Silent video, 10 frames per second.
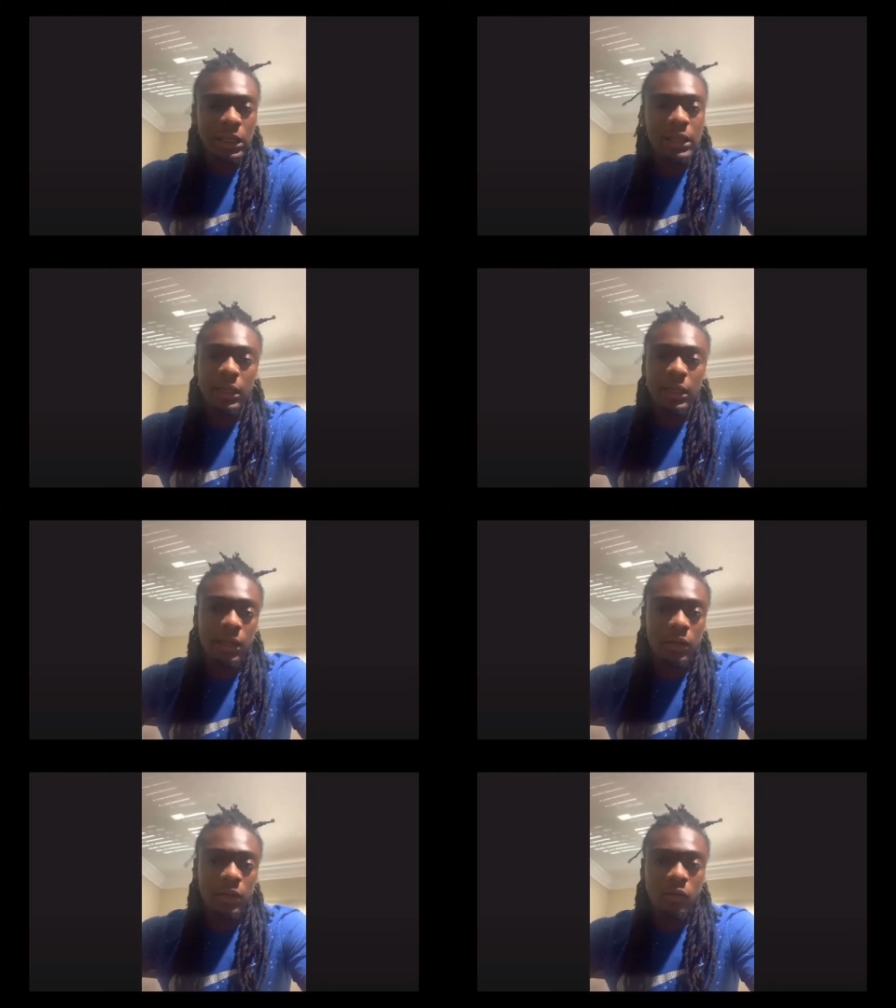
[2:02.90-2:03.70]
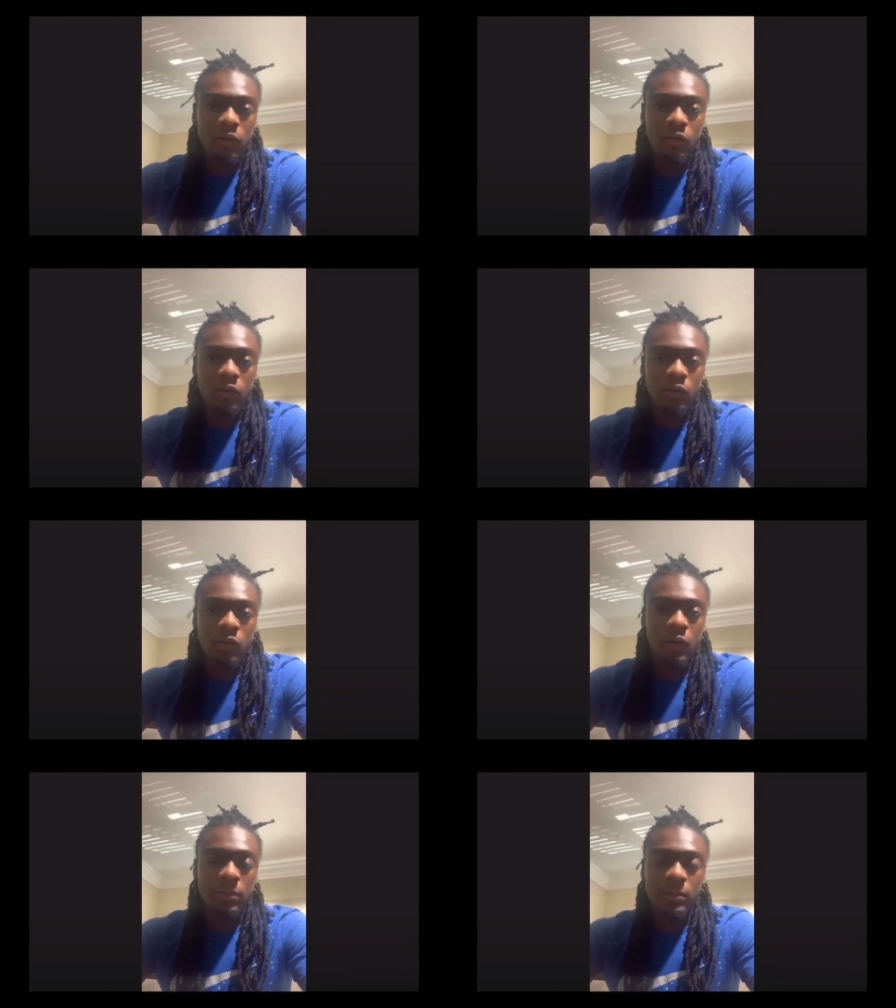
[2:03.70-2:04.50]
You know what I'm saying? But
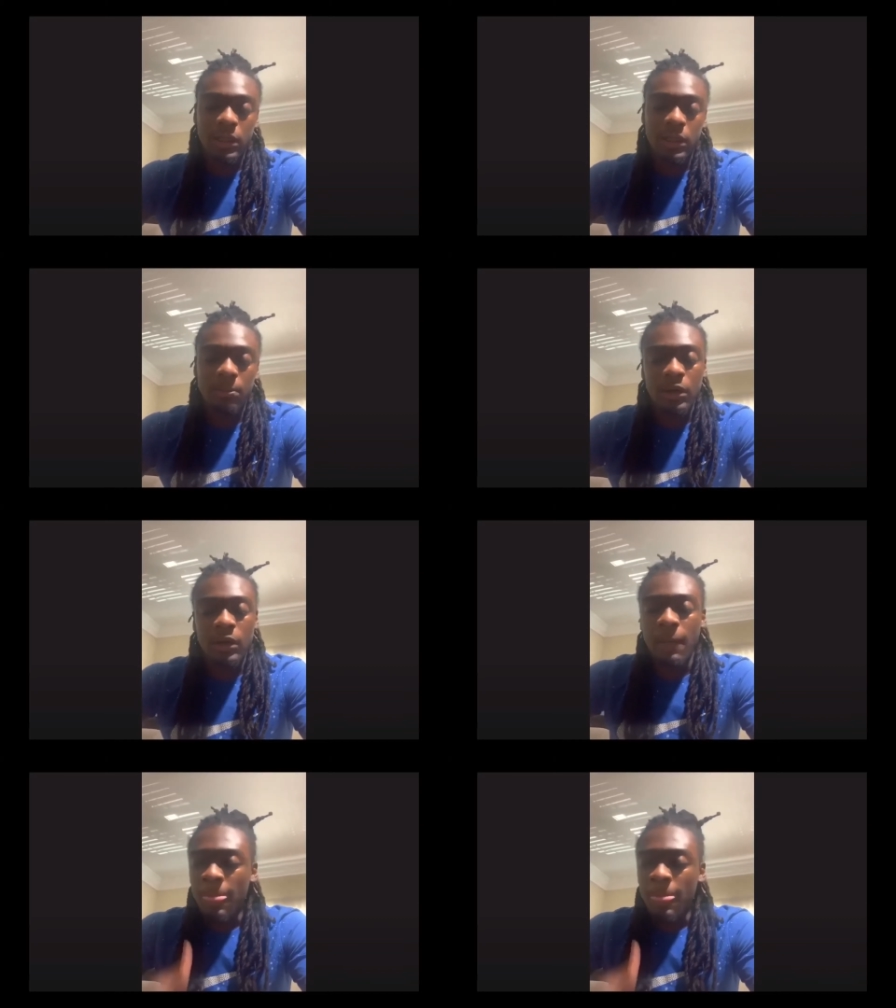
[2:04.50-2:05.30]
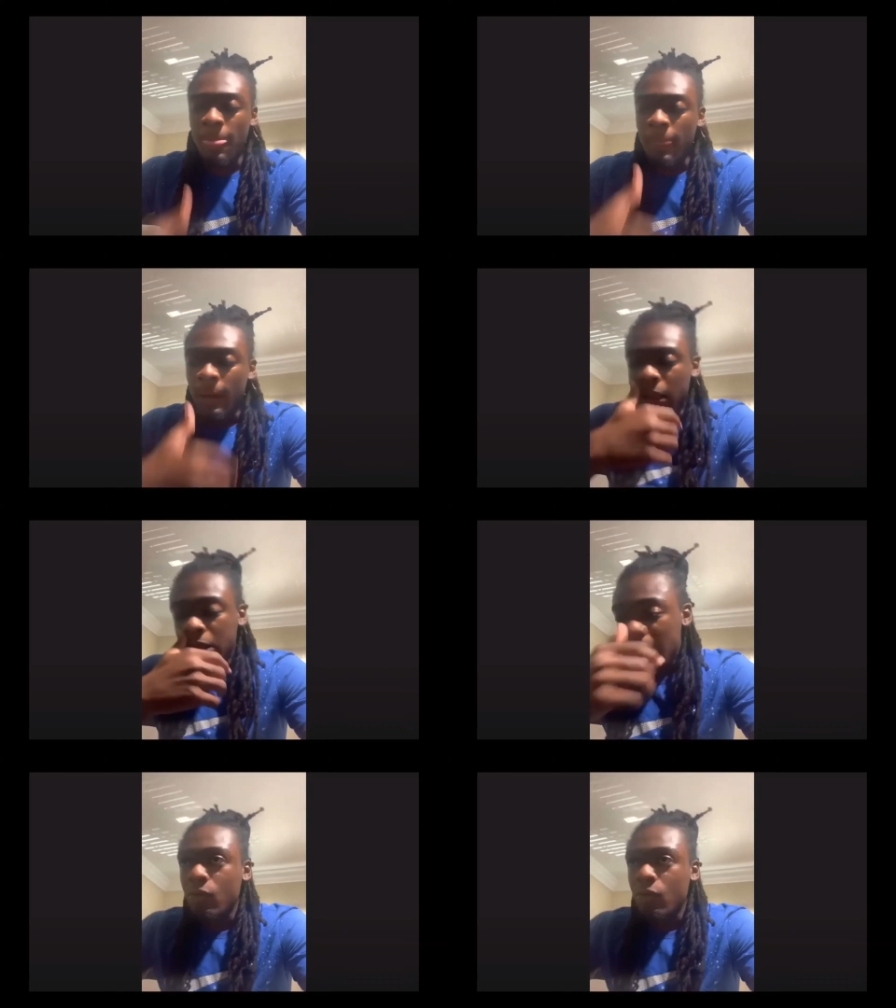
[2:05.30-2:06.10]
Chicago really not as bad as
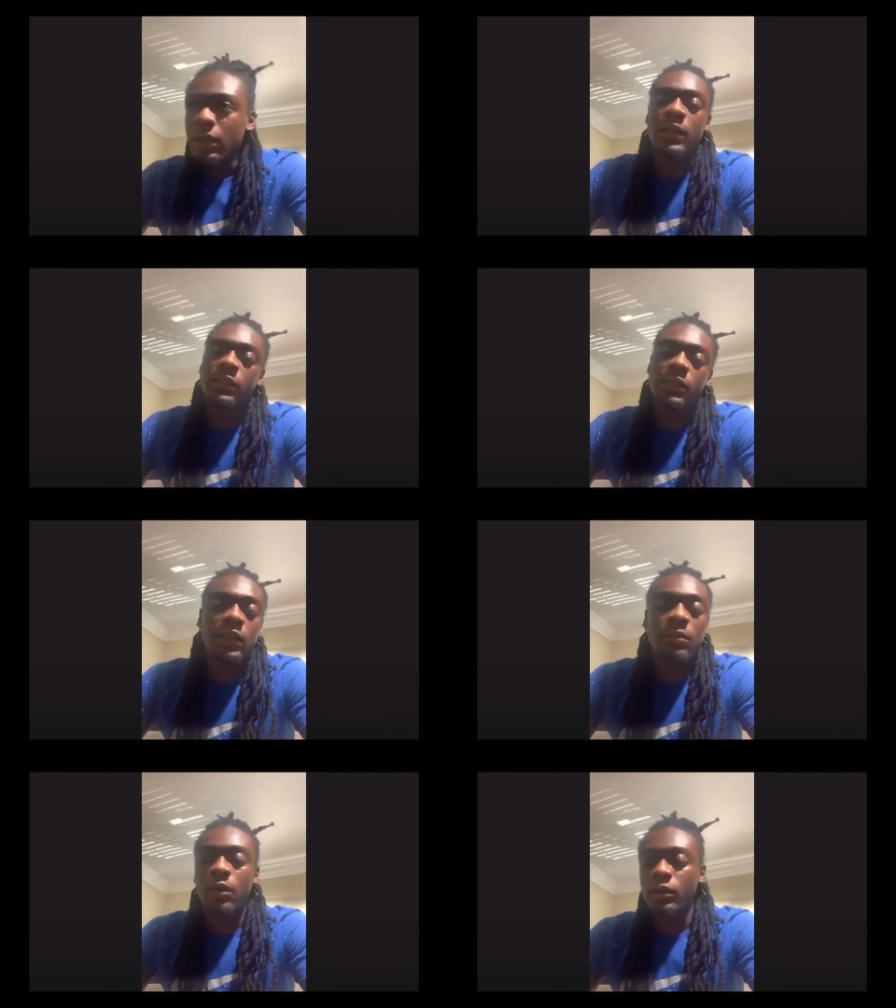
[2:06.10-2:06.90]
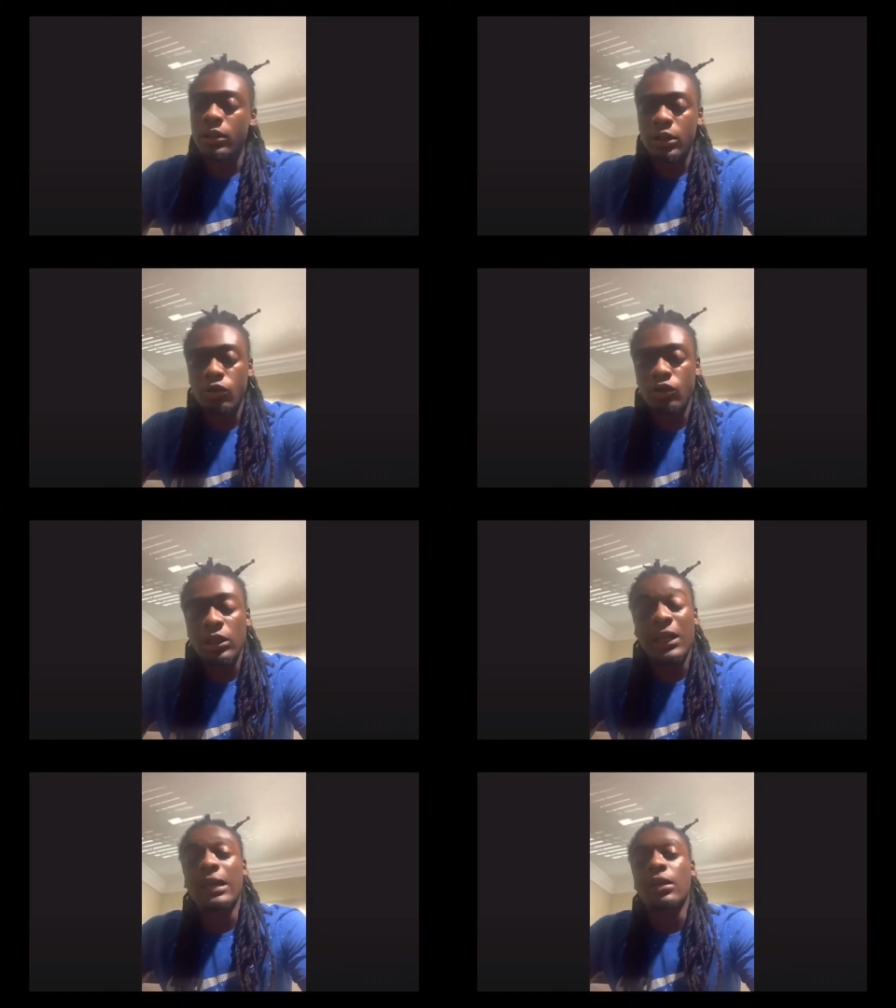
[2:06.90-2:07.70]
people make it seem, bro. It's just, you just got
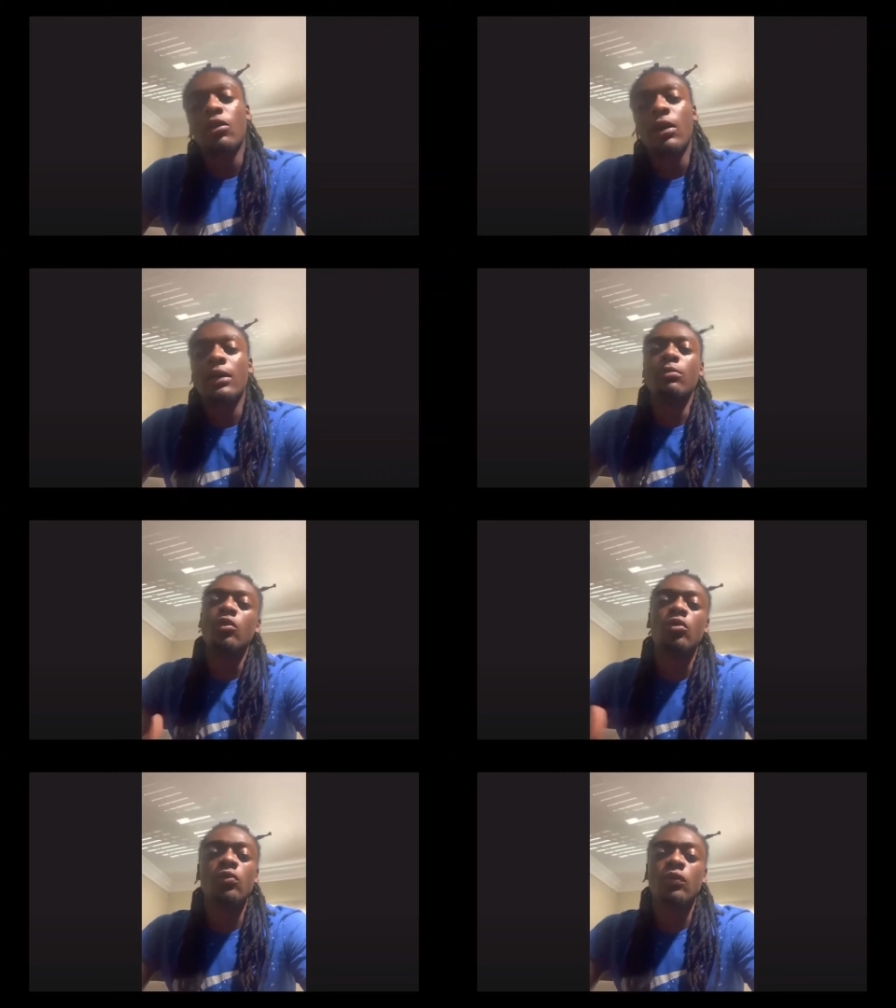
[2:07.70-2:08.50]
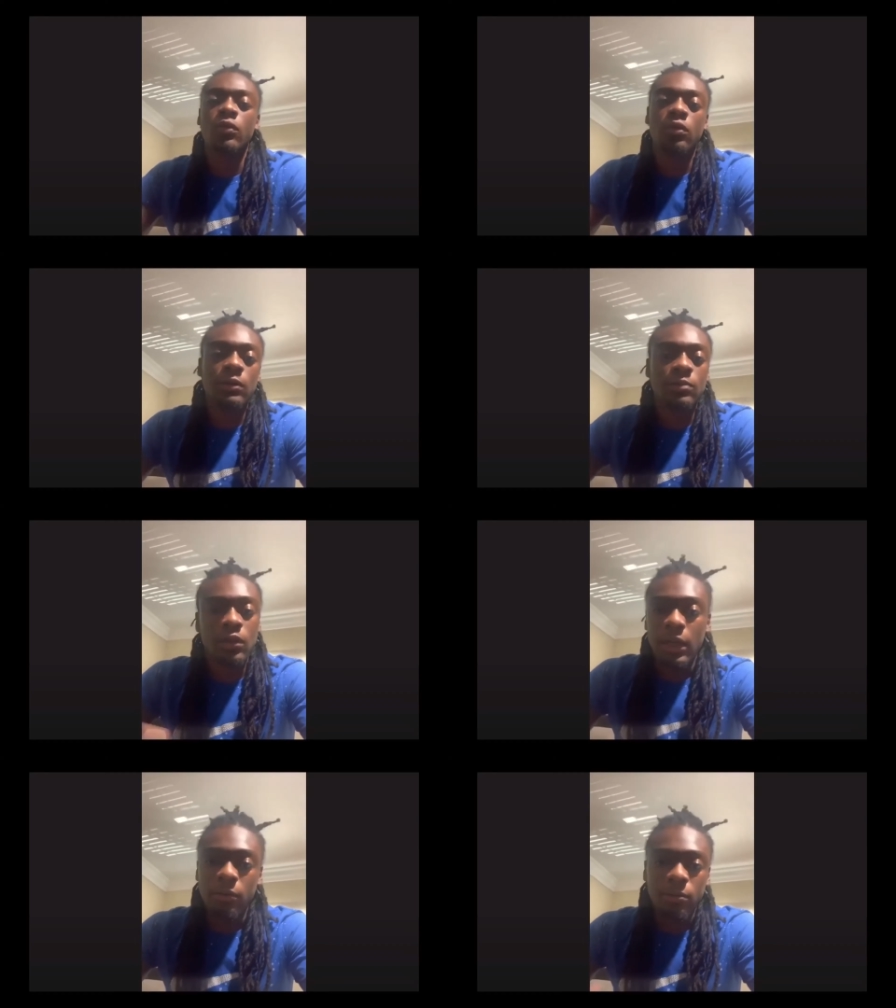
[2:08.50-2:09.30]
to know how to move. You know what I'm saying? You got
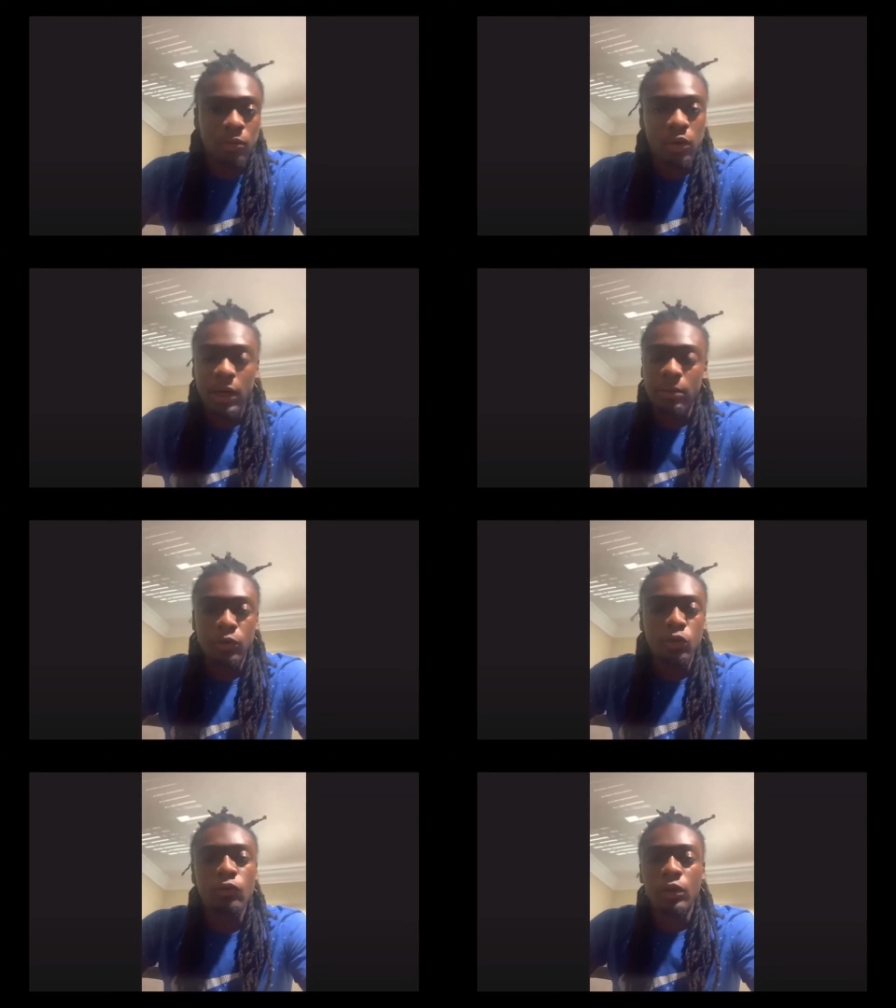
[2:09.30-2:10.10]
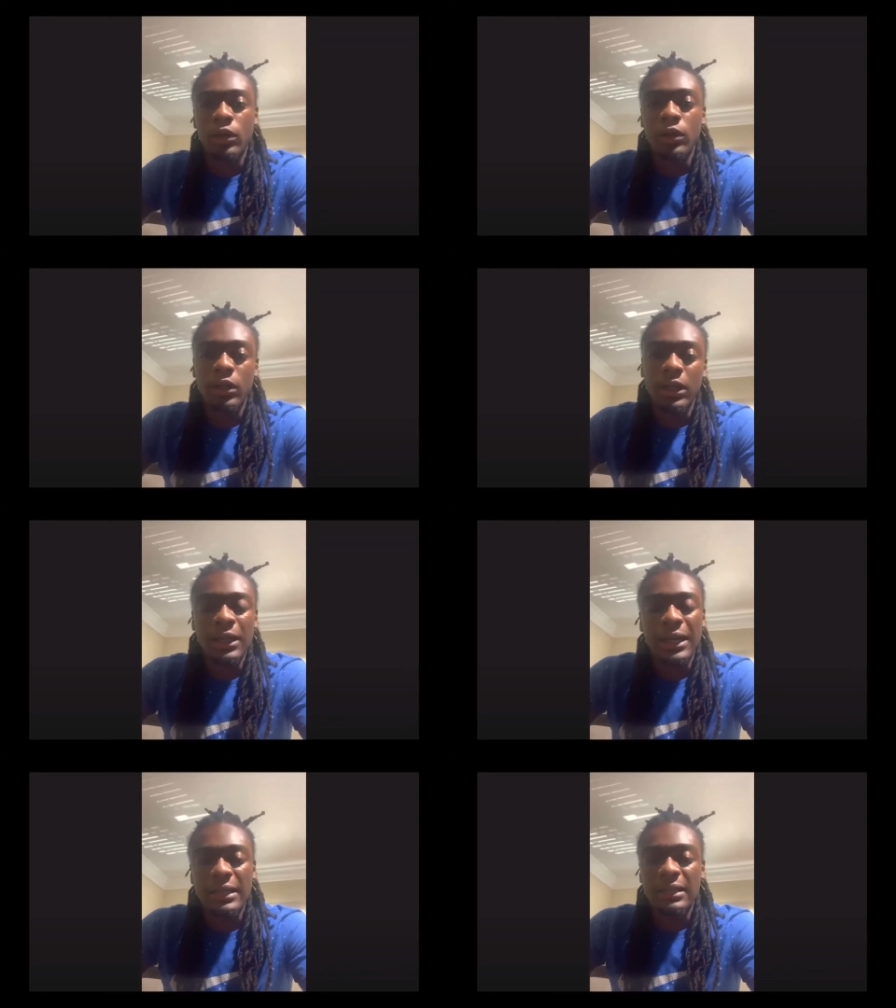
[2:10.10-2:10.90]
to know how to maneuver in and out the city.